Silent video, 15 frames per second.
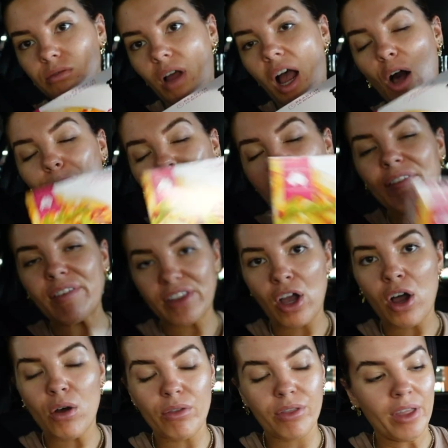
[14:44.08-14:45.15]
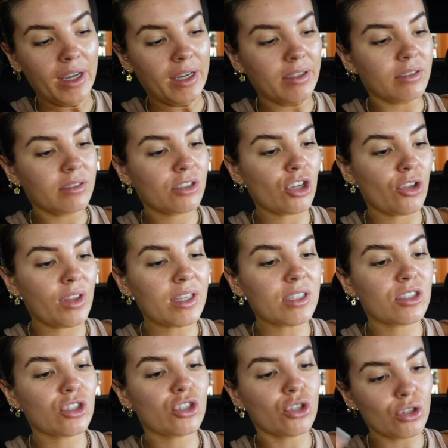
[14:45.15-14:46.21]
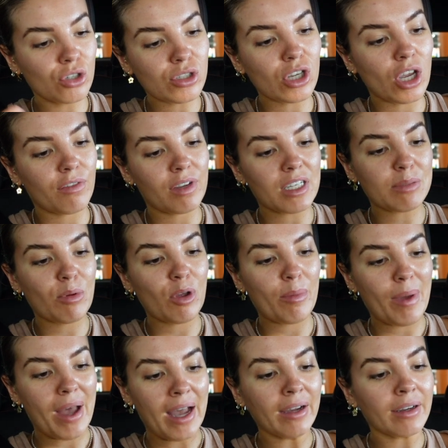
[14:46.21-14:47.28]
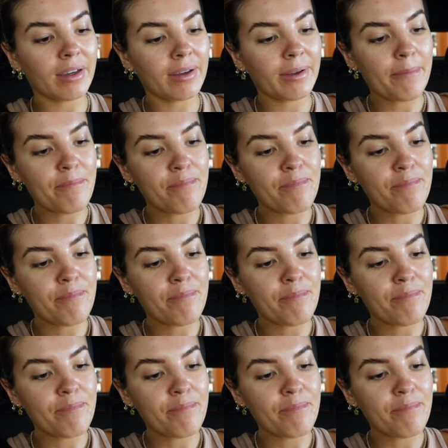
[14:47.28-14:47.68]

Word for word: I'll be having the whole thing. So there's two servings per pack.